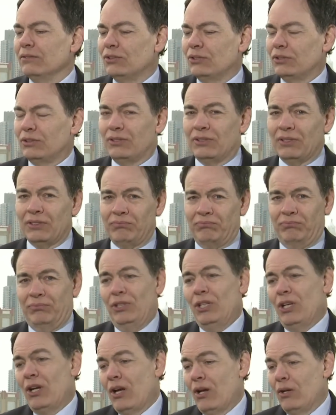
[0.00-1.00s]

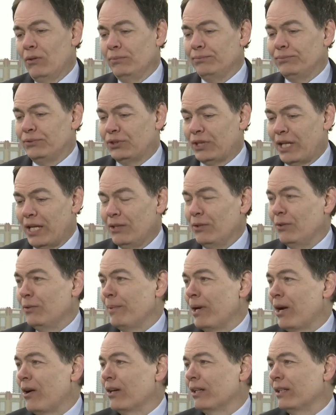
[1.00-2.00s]
say to
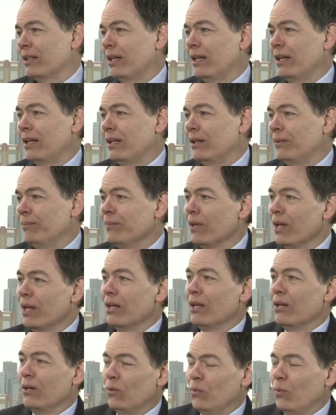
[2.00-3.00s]
America,
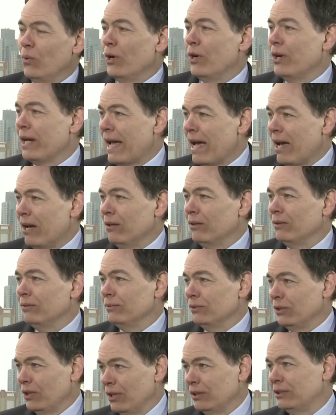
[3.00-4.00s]
we're now
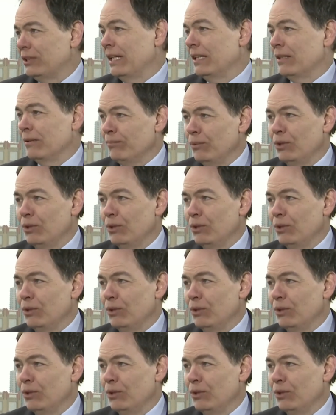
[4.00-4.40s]
going to take a